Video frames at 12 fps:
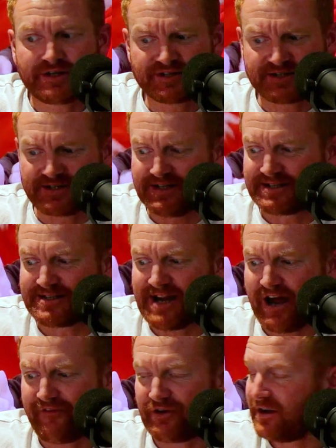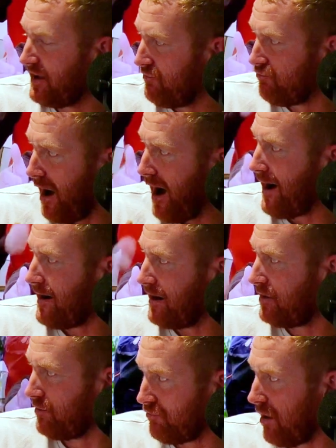there's definitely right
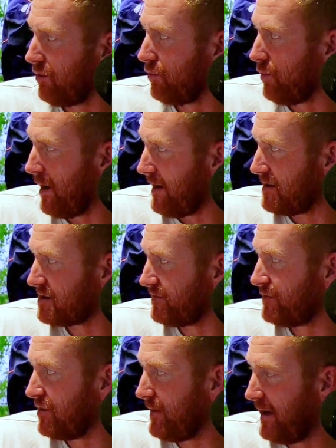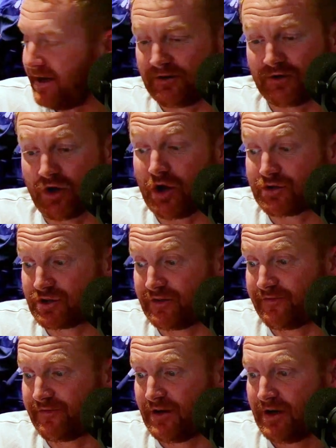and wrong ways of doing it, and lots
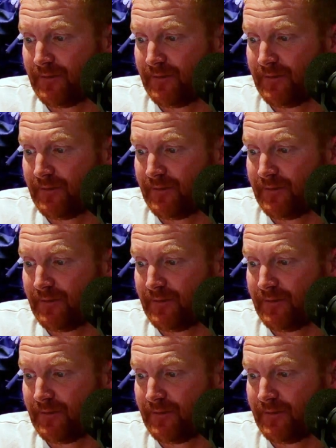of